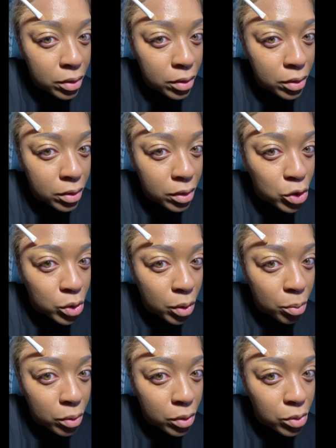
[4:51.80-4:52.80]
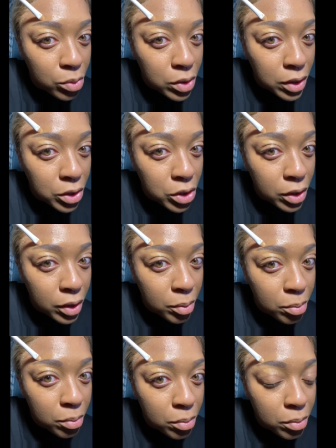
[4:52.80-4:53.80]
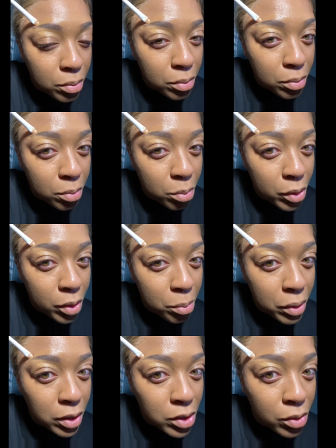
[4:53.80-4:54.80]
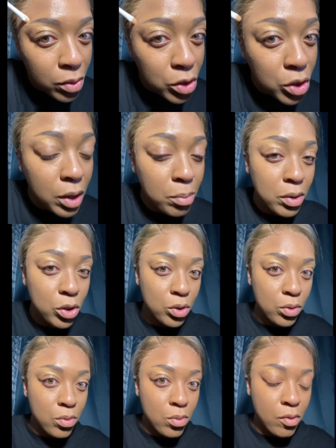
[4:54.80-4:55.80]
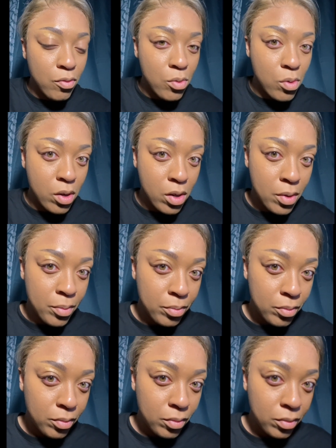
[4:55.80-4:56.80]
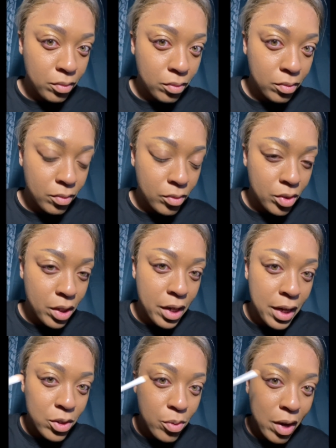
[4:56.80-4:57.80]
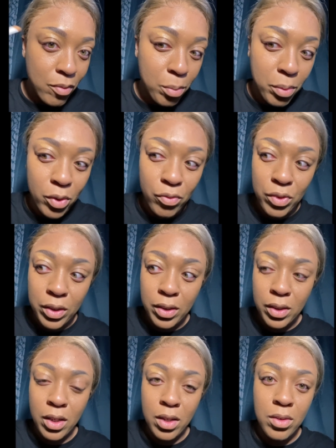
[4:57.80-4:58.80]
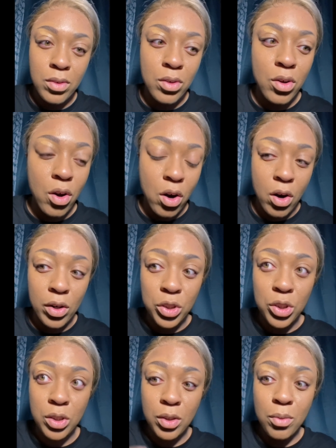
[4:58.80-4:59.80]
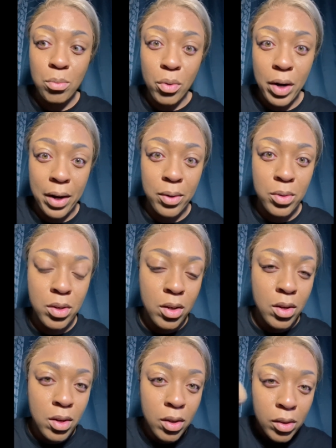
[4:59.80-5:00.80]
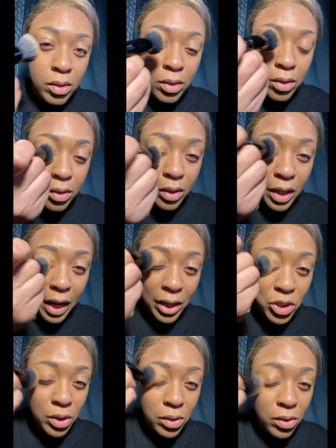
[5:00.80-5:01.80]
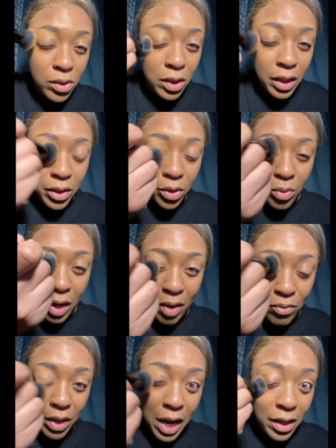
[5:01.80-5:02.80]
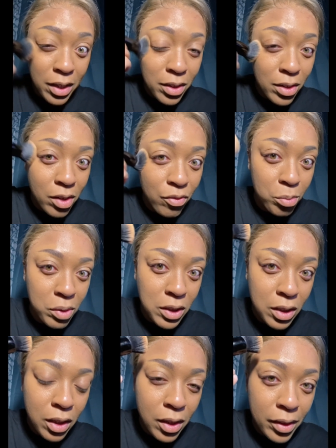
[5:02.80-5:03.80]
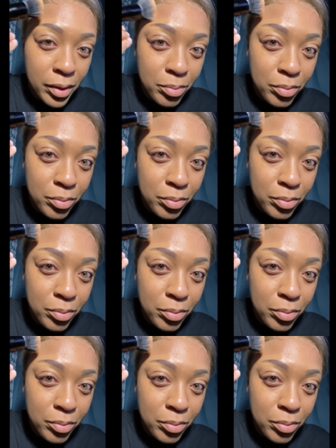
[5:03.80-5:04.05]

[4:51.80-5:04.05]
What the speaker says: because you don't want to lose that shape. But it depends on the shape that you're going for. Now you have a perfectly arched brow that actually looks like you have gotten it done from the salon.